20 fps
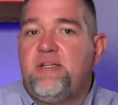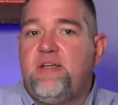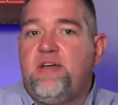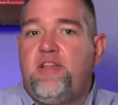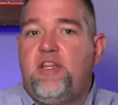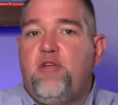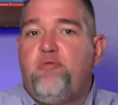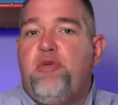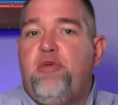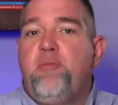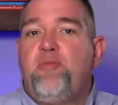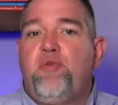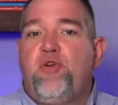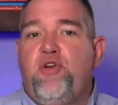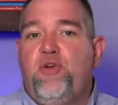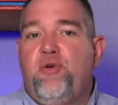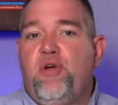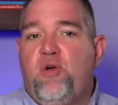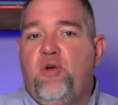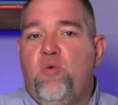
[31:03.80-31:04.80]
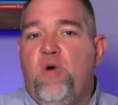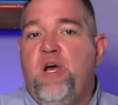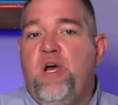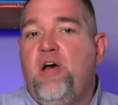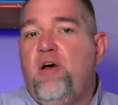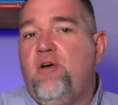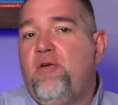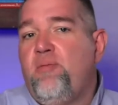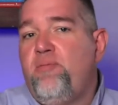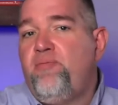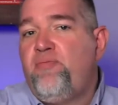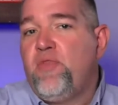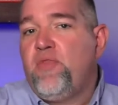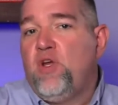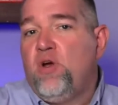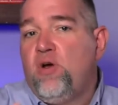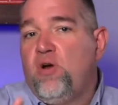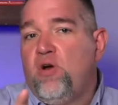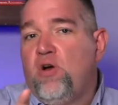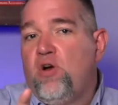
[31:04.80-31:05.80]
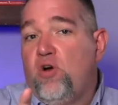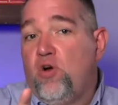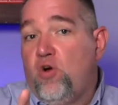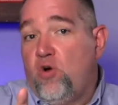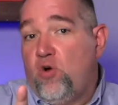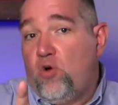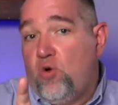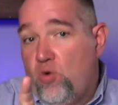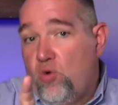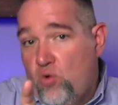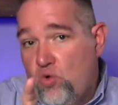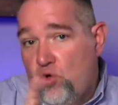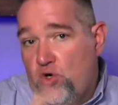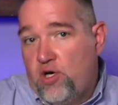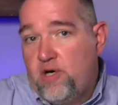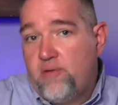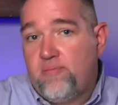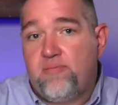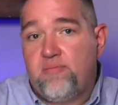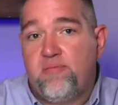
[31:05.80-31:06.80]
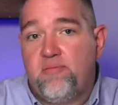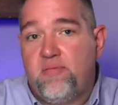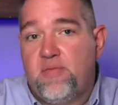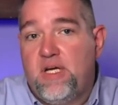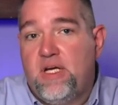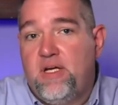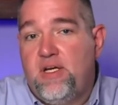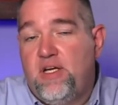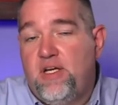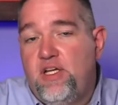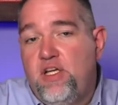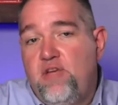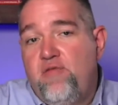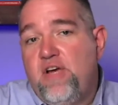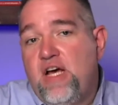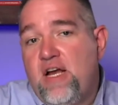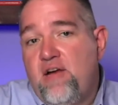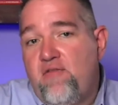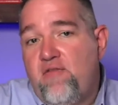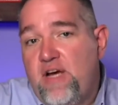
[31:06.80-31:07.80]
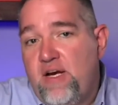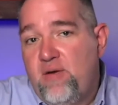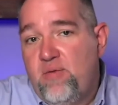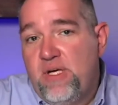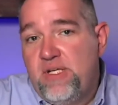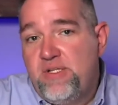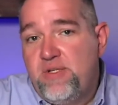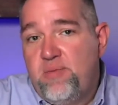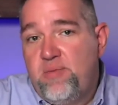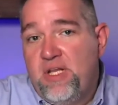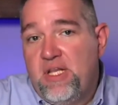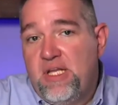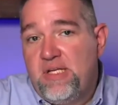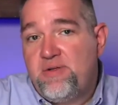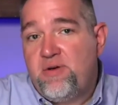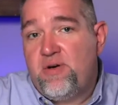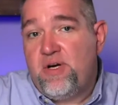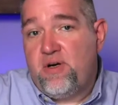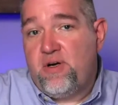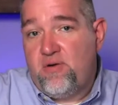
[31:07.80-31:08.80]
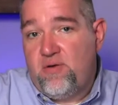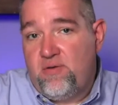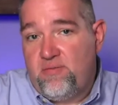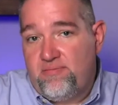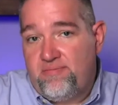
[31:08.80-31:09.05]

that people are doing well, or you've got to find ways to be less critical.